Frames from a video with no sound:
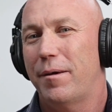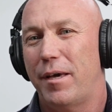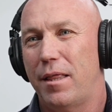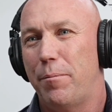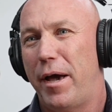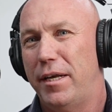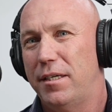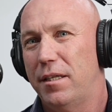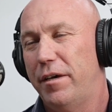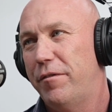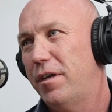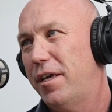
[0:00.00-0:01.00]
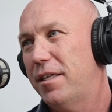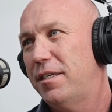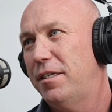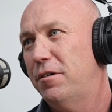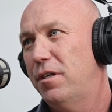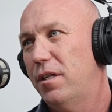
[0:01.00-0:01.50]
get the paint delivered, get the
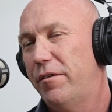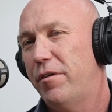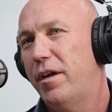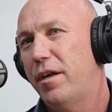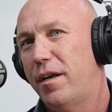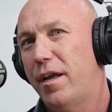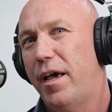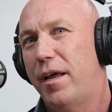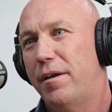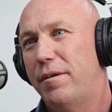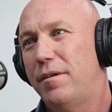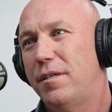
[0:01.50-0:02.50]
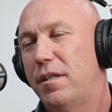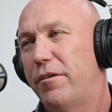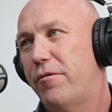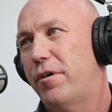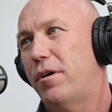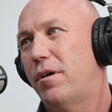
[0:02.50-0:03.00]
steel delivered, and
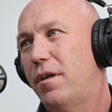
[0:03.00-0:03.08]
deliver